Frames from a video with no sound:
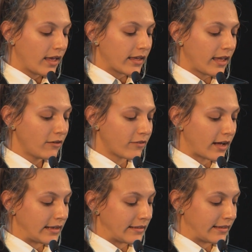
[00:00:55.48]
Key
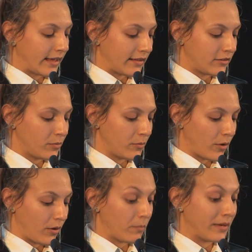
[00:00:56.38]
findings
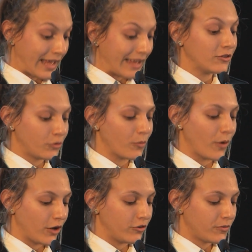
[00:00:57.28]
began to
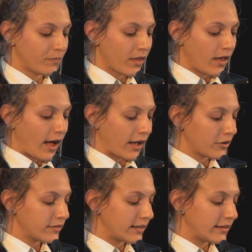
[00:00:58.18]
emerge. I
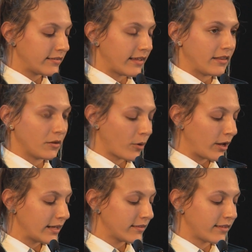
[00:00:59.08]
got to understand that
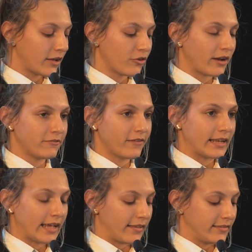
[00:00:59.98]
polyunsaturated
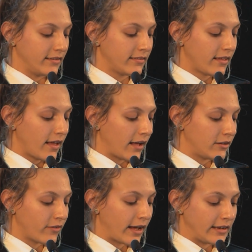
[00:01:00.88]
fatty acids are
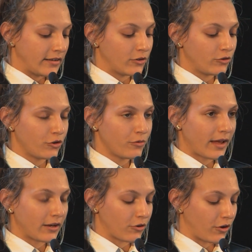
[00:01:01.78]
divided into two
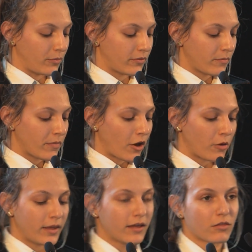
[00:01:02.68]
main groups,
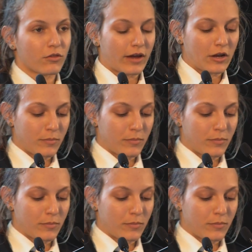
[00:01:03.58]
omega-3 and